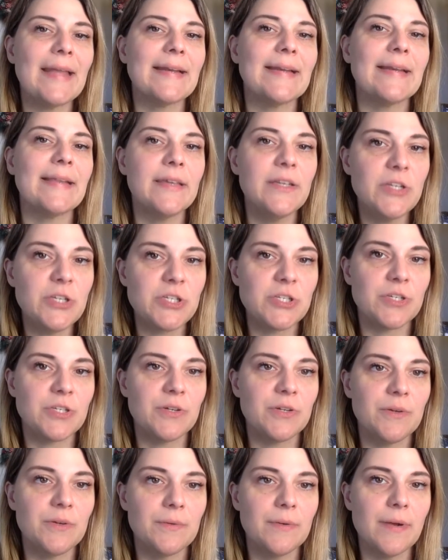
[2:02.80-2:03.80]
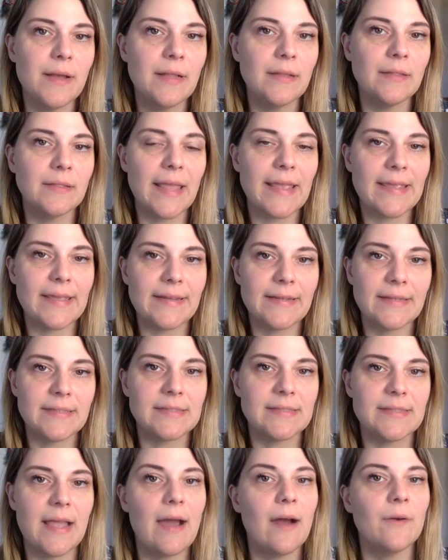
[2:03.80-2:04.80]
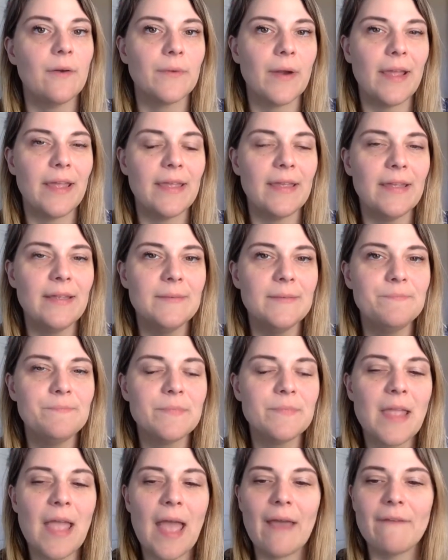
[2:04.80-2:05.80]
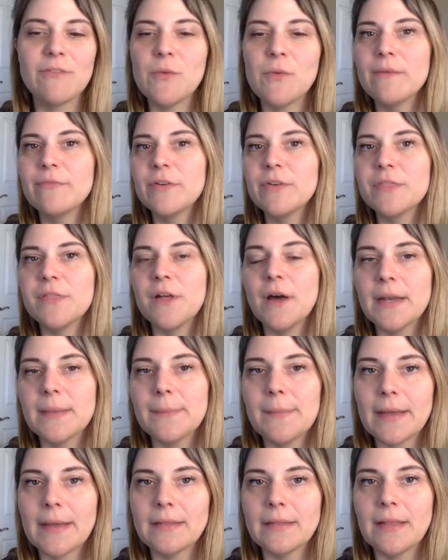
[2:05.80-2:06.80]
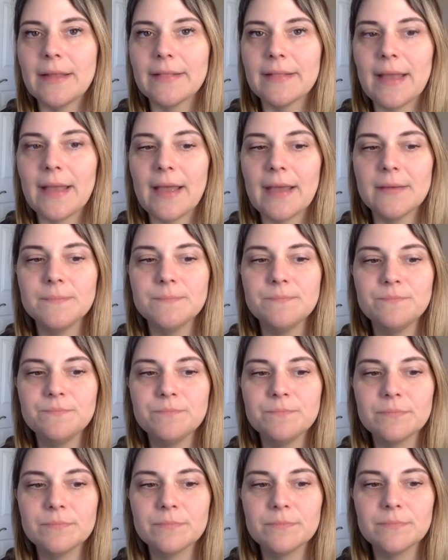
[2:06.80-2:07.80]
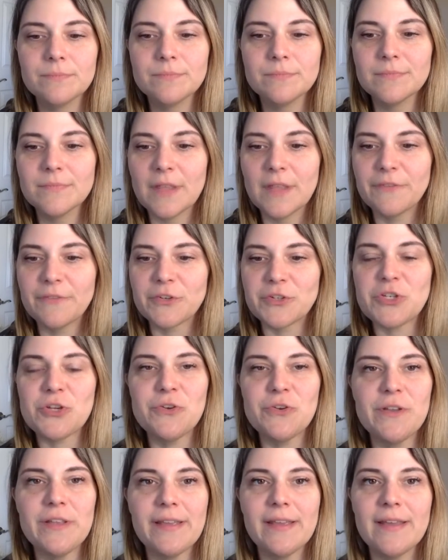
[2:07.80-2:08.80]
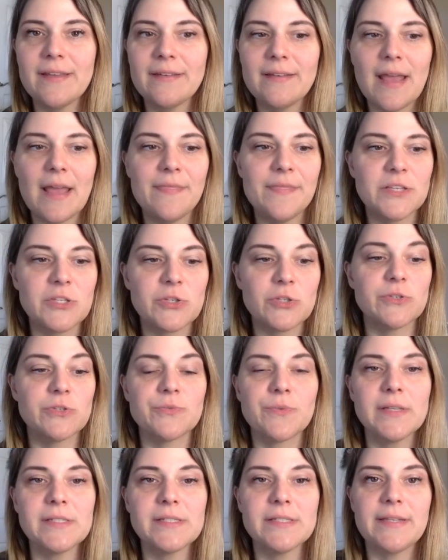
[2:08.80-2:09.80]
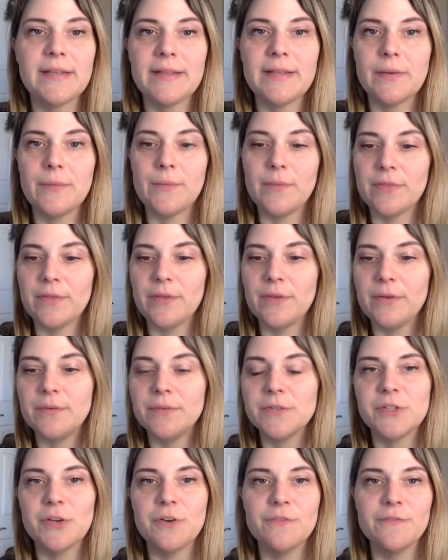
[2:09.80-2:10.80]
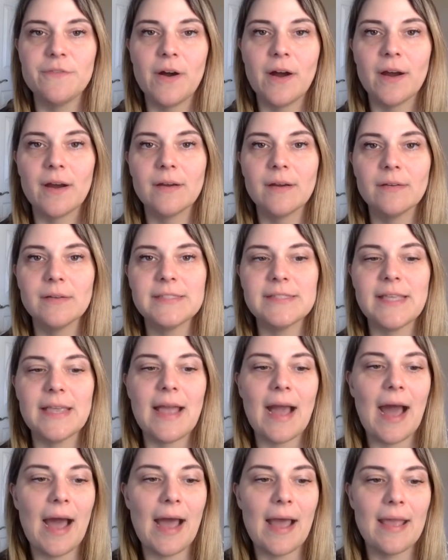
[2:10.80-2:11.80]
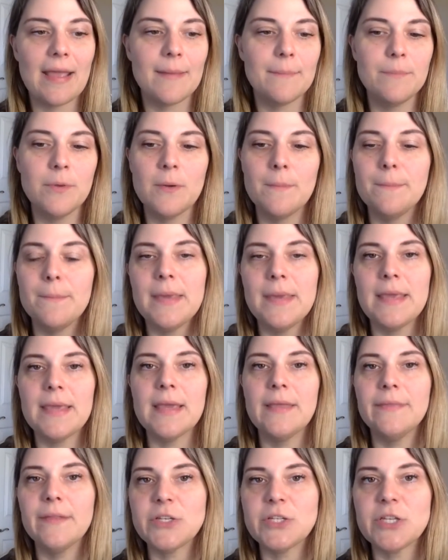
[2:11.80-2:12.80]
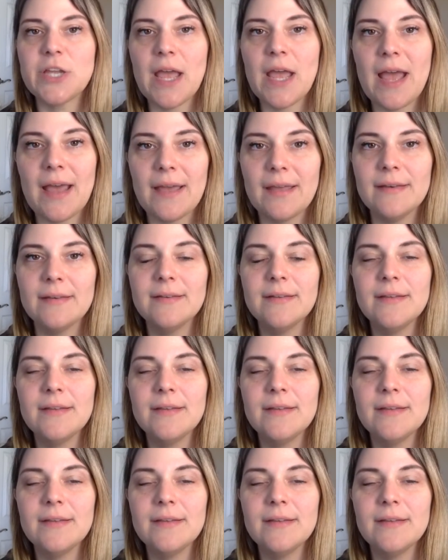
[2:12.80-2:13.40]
an issue like it is now, right? Have you ever thought about it like that? If you're tuning in and this is resonating with you so far, say I, put me in the chat.